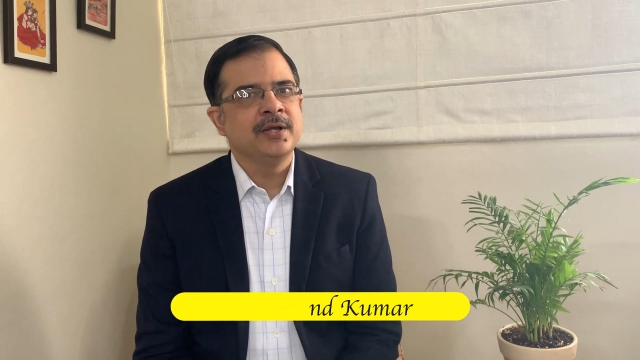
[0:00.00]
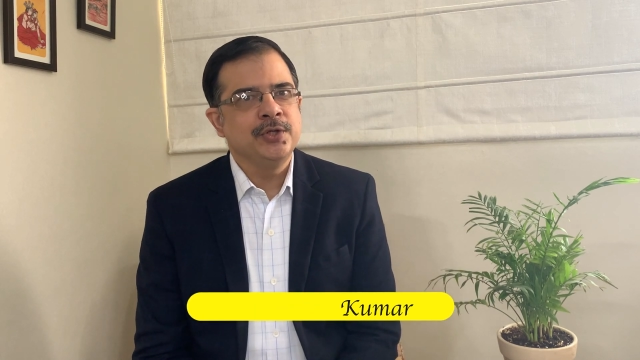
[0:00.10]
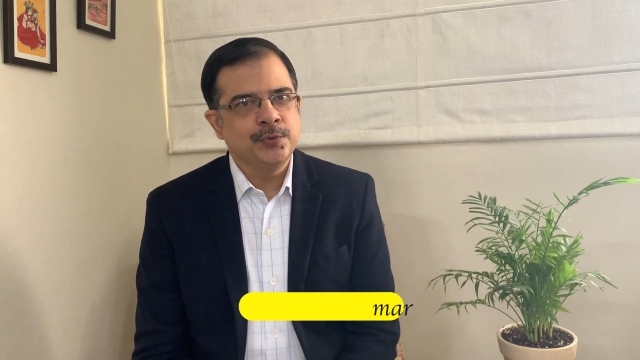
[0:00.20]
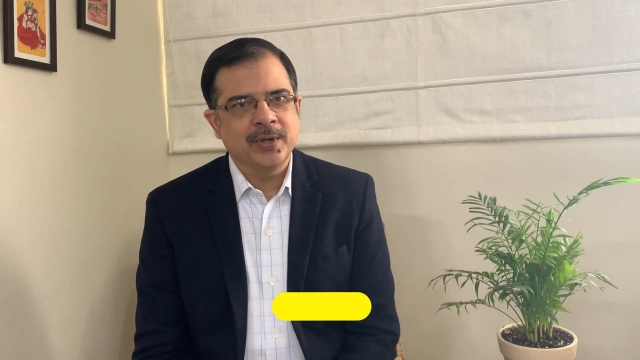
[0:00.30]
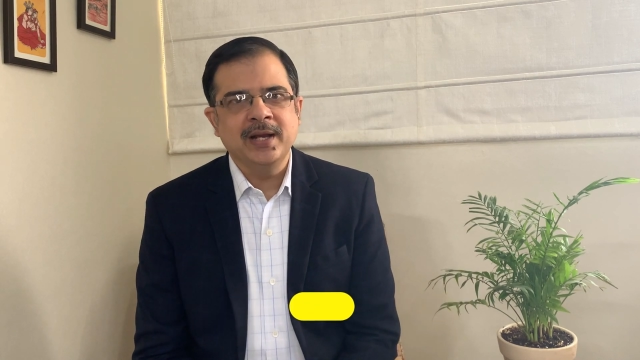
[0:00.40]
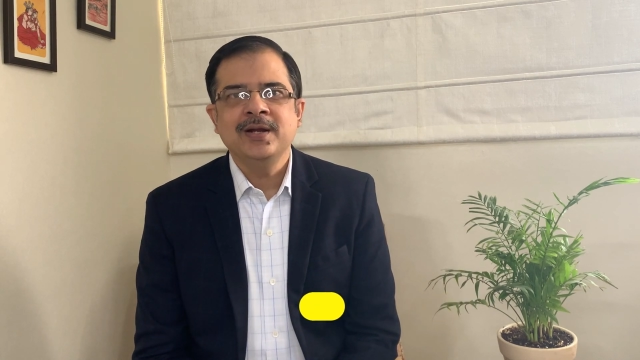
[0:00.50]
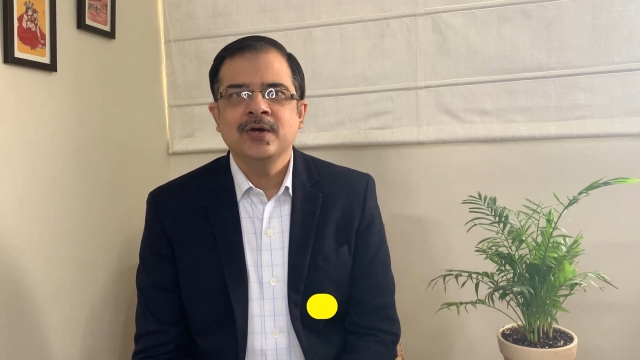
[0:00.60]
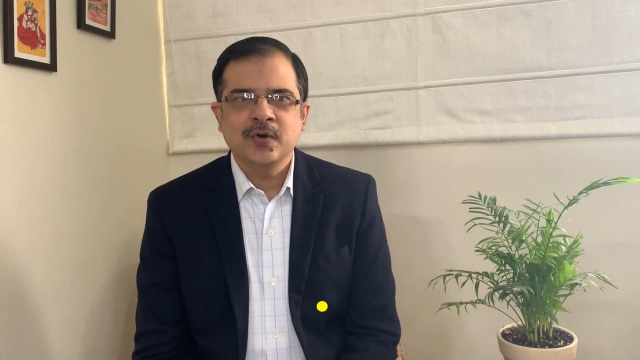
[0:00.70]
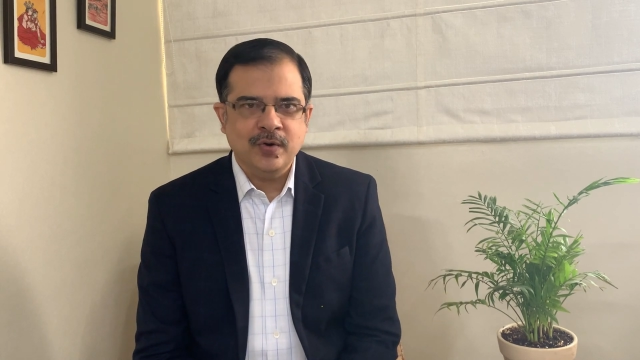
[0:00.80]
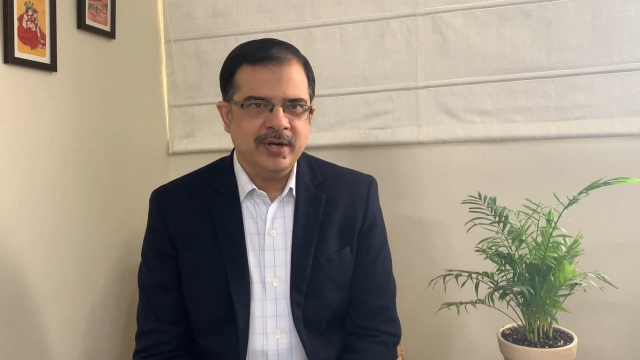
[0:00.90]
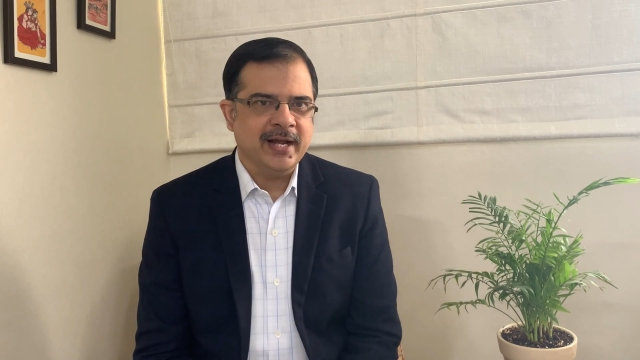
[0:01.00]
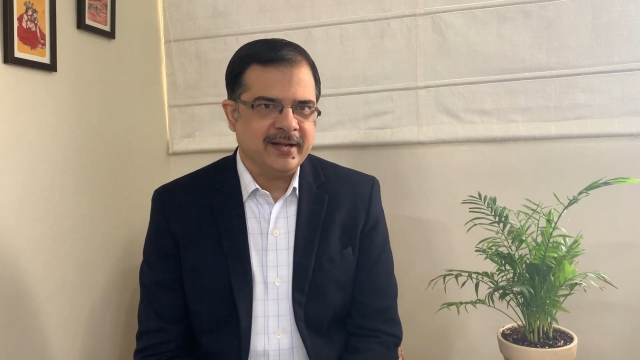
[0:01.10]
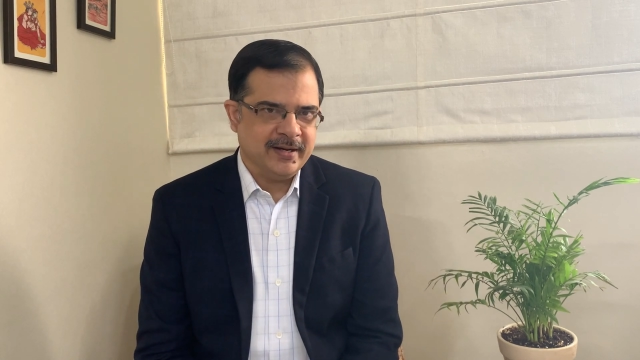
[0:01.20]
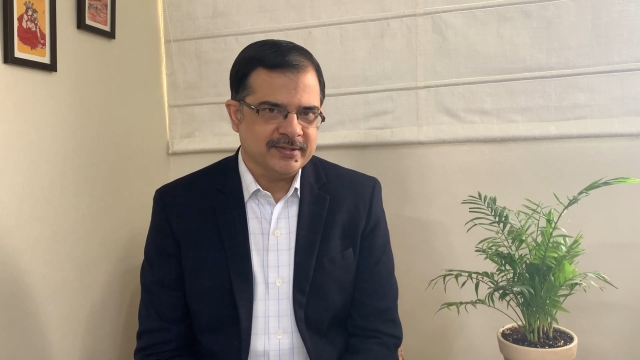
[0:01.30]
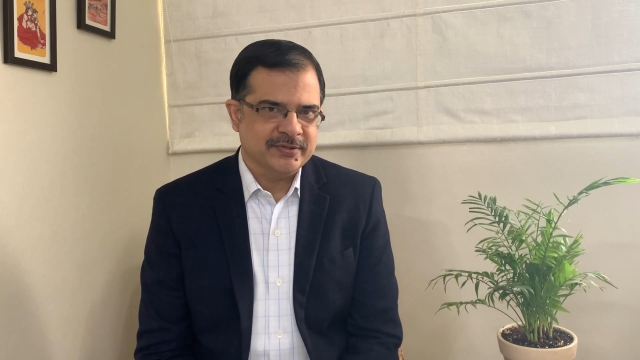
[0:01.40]
you can
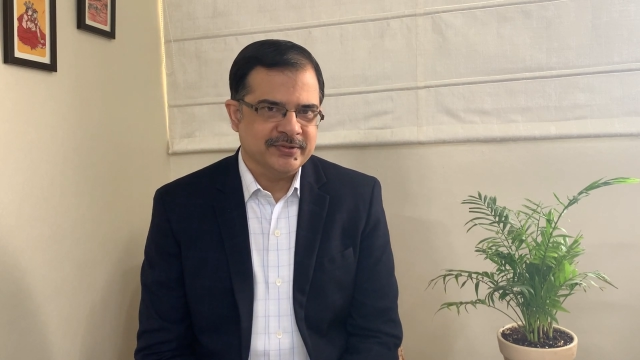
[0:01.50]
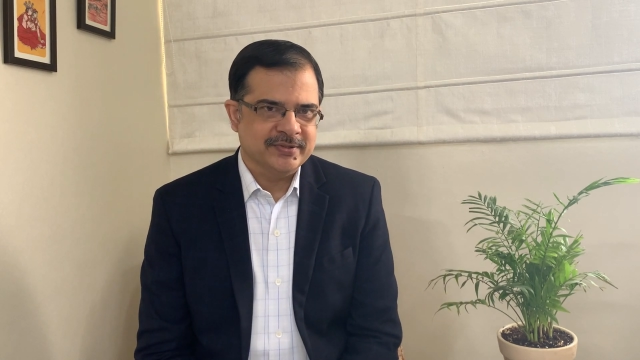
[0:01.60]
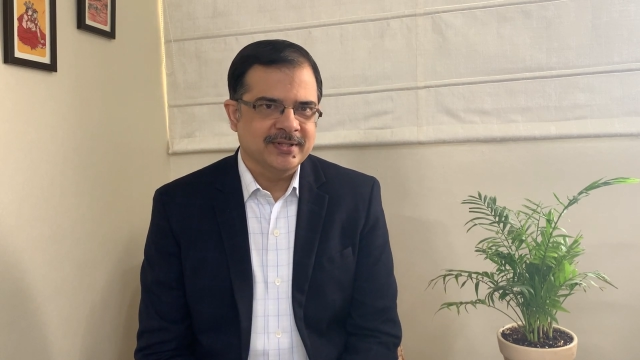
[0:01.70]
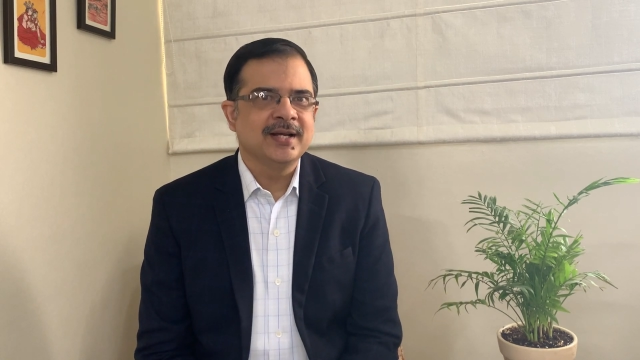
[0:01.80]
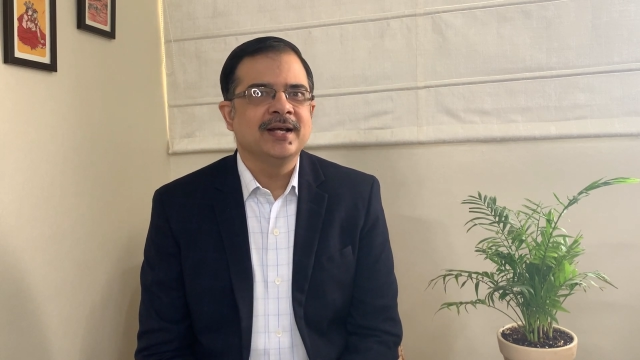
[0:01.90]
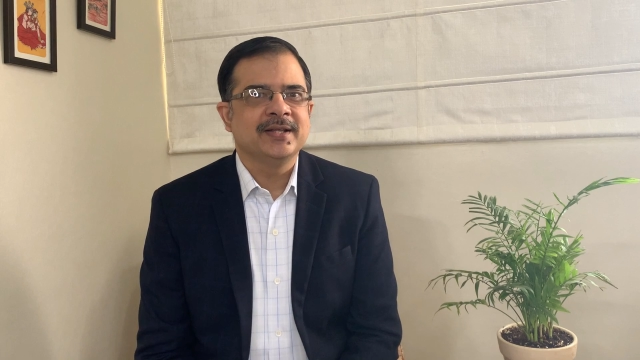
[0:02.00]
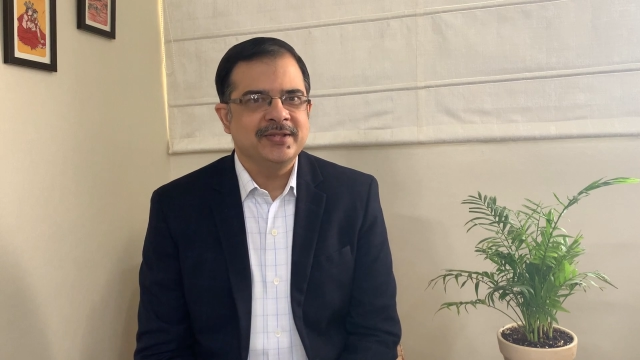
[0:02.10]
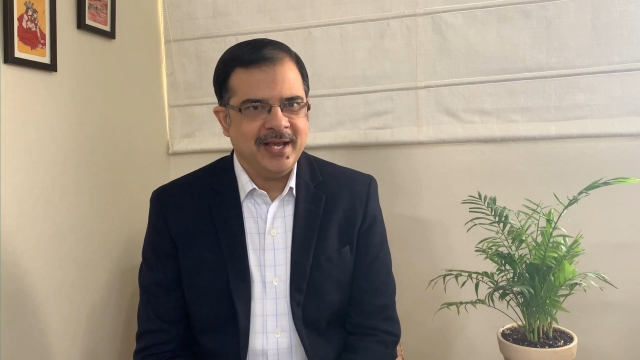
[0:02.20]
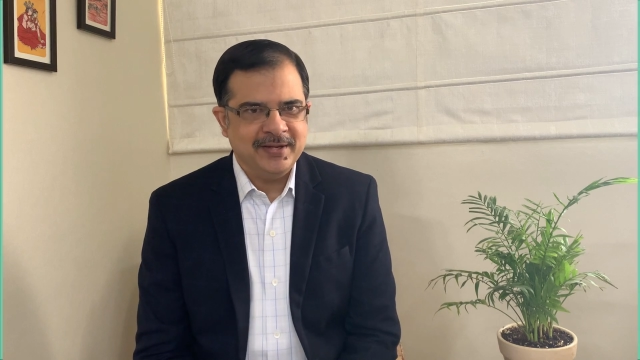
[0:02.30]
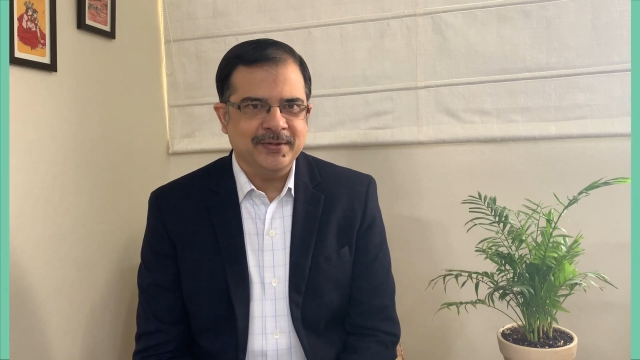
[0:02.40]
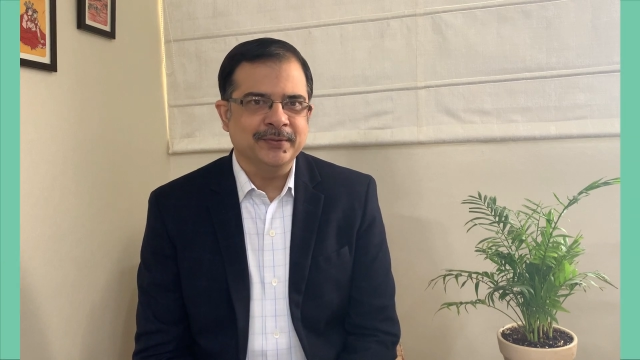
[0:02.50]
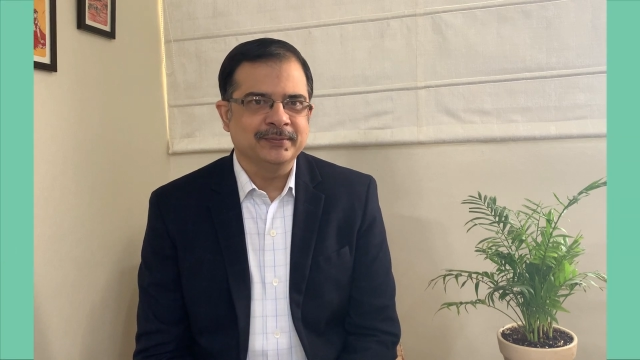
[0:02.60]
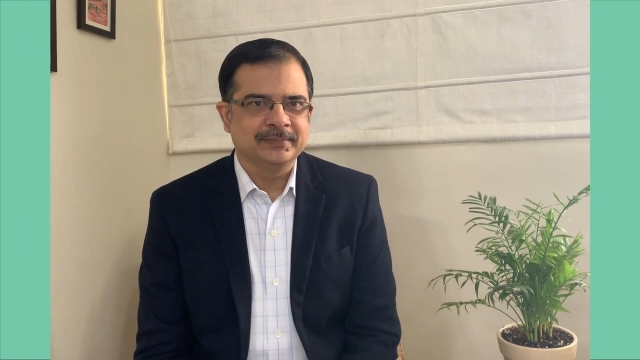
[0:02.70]
contact us. Thank you.